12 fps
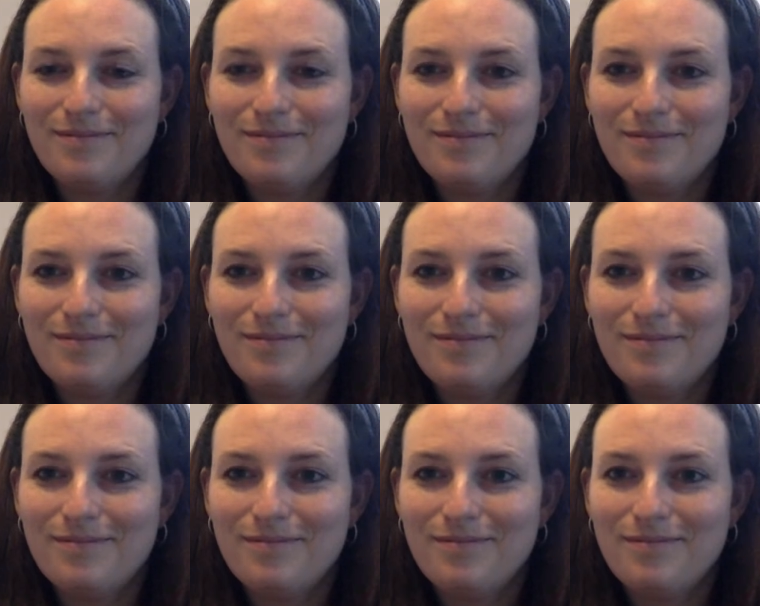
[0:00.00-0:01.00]

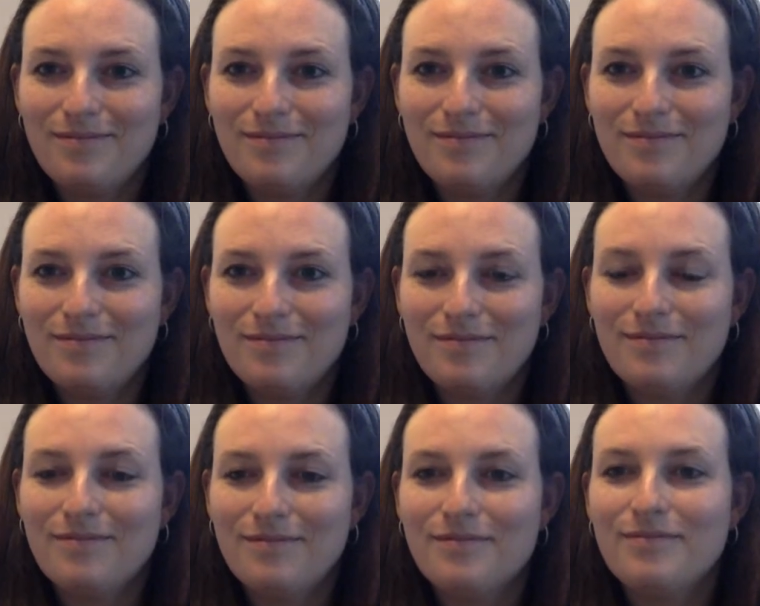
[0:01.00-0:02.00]

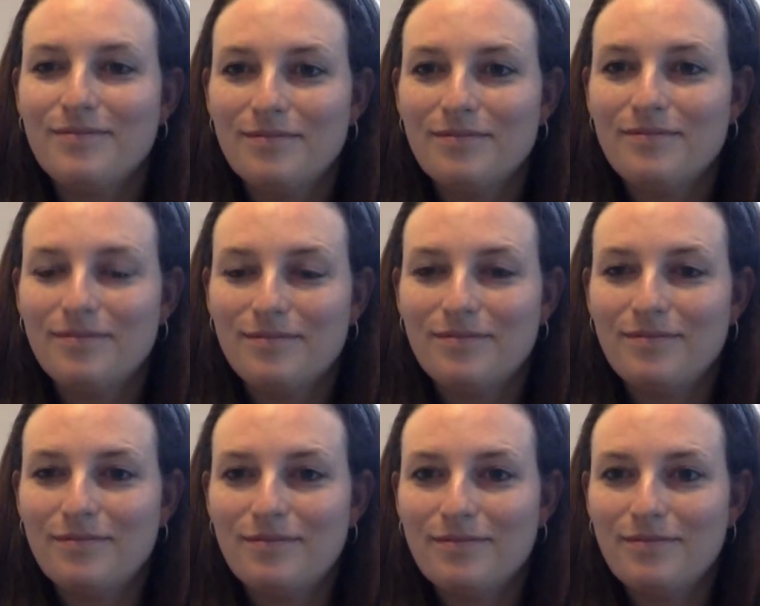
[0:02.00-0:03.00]

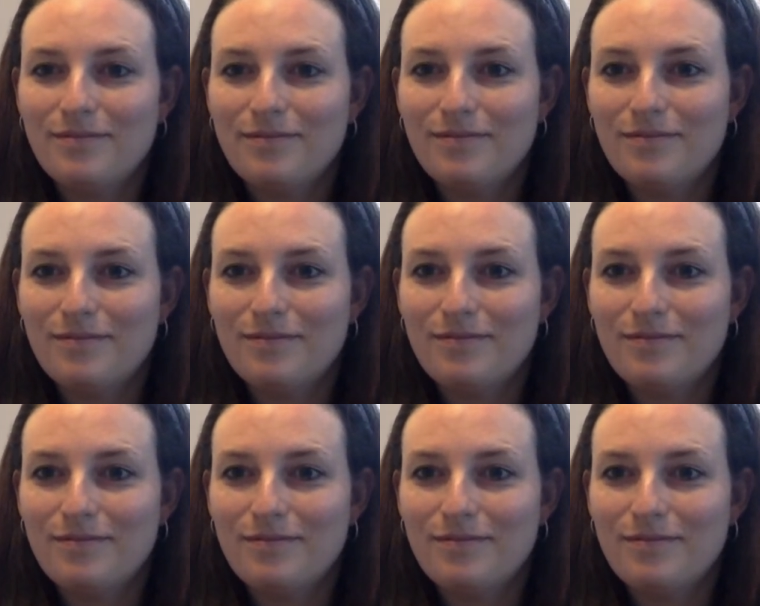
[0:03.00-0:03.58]
The person shown says nothing.